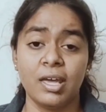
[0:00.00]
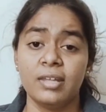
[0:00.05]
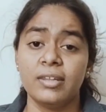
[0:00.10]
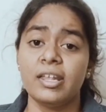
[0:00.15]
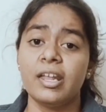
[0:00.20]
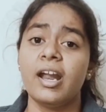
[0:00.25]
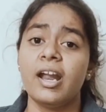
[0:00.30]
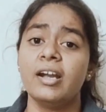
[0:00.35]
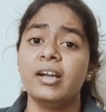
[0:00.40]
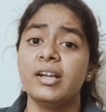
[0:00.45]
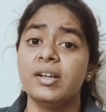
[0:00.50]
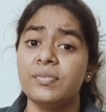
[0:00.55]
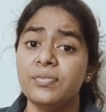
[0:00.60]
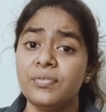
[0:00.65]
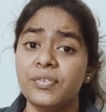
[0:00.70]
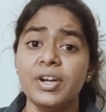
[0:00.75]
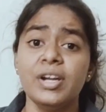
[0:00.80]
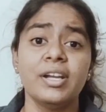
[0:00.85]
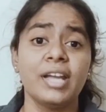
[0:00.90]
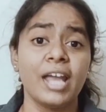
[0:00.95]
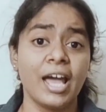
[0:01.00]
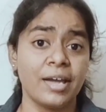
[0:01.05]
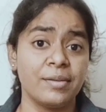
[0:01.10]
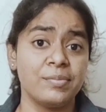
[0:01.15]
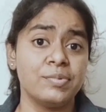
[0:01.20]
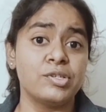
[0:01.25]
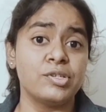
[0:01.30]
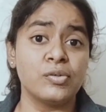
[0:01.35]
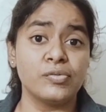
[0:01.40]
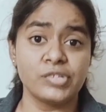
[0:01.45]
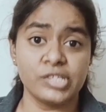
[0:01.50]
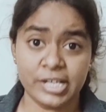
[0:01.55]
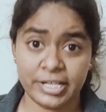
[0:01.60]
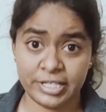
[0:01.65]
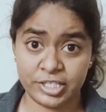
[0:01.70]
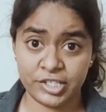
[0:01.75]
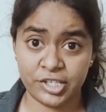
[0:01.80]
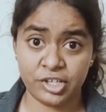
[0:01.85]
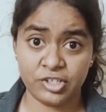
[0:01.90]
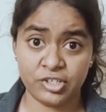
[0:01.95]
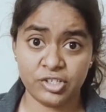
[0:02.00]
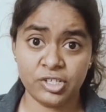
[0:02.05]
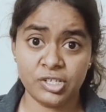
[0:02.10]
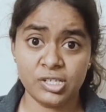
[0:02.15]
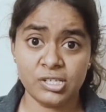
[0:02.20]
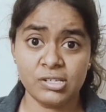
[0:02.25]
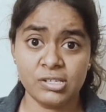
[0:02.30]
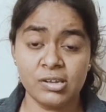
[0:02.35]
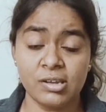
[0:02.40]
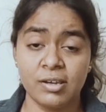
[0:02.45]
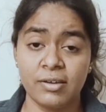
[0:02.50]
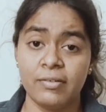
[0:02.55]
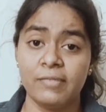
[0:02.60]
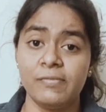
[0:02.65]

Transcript: There are different types of cell junctions.